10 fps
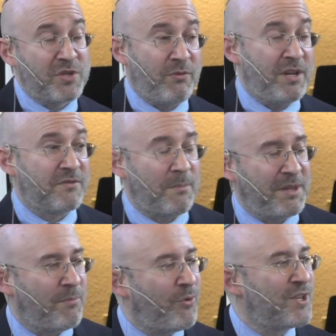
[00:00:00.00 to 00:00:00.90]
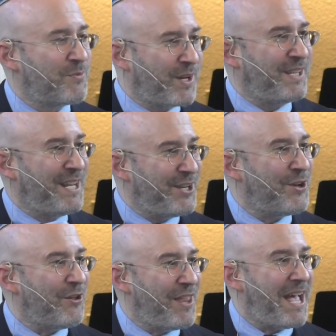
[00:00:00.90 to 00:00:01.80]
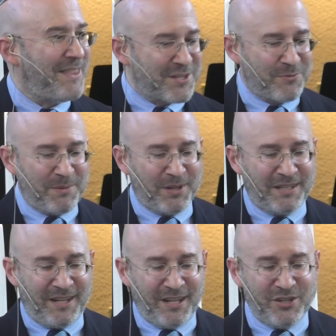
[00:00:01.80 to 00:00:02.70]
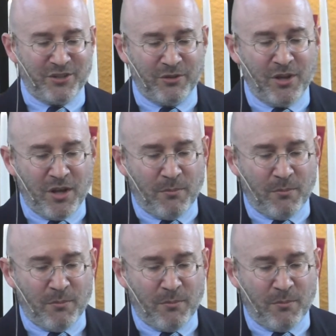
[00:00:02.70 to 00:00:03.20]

Was he raised? The point is, we're going to get into all that. That's what people like to get into.